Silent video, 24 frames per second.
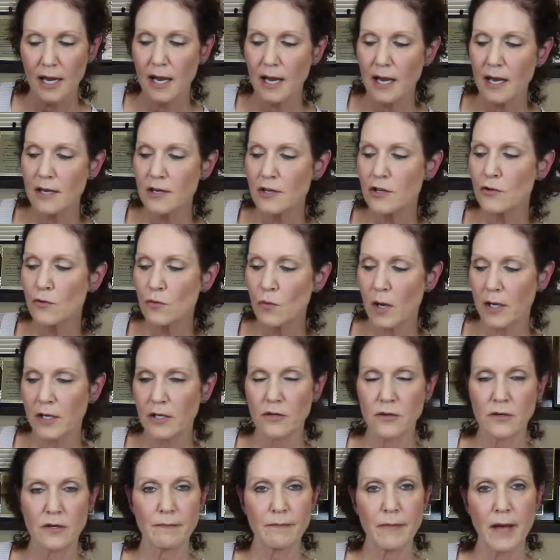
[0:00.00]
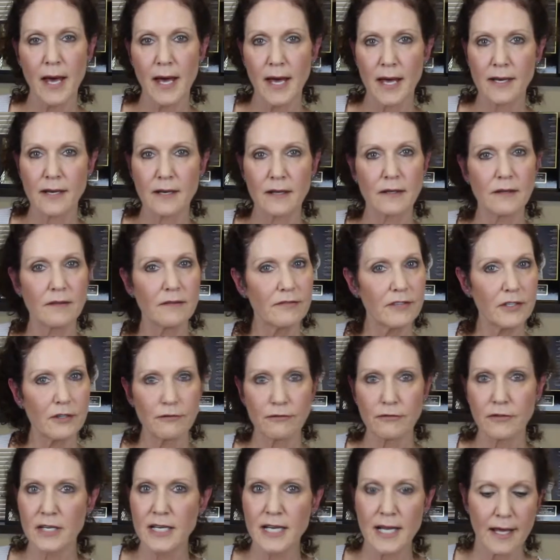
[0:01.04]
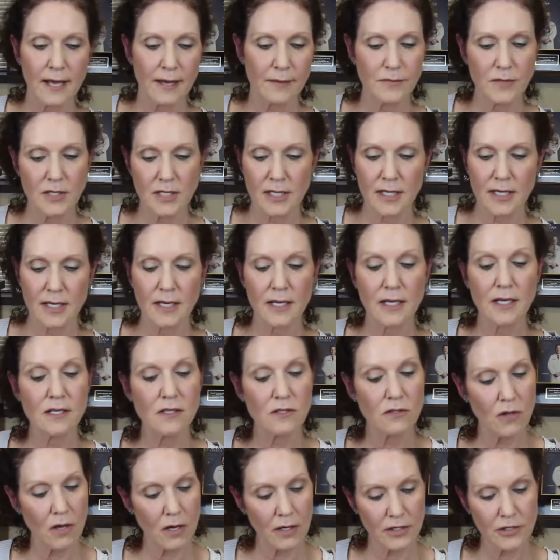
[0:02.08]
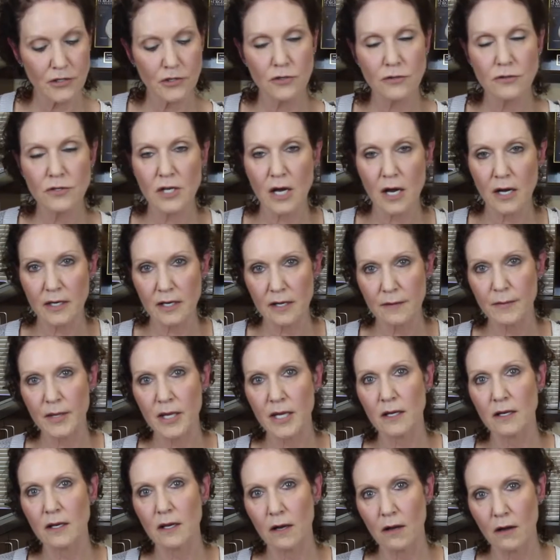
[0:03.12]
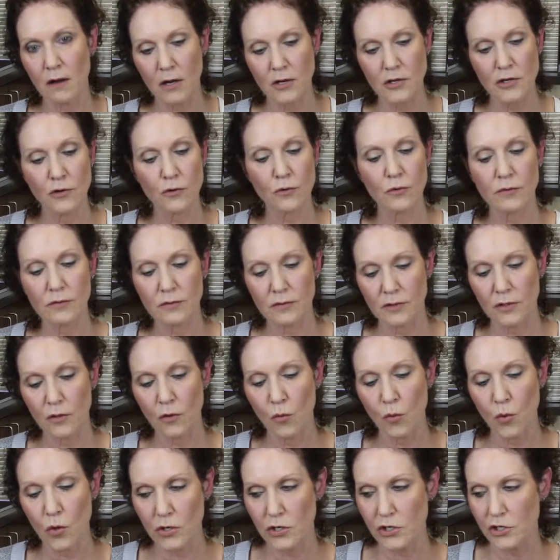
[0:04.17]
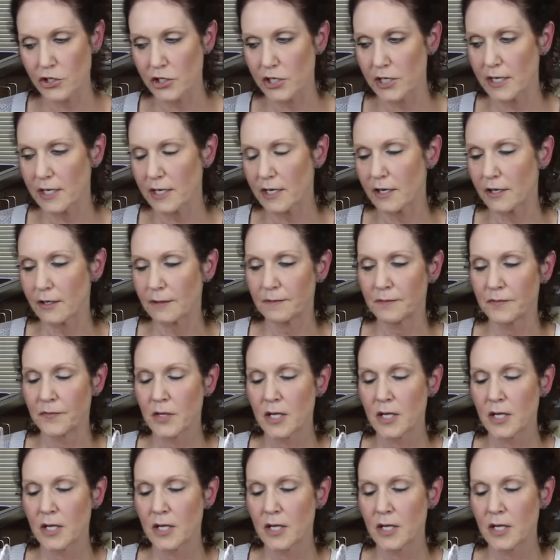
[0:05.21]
and you want to go to bed, feel free to empty it as long as you document on your little worksheet here.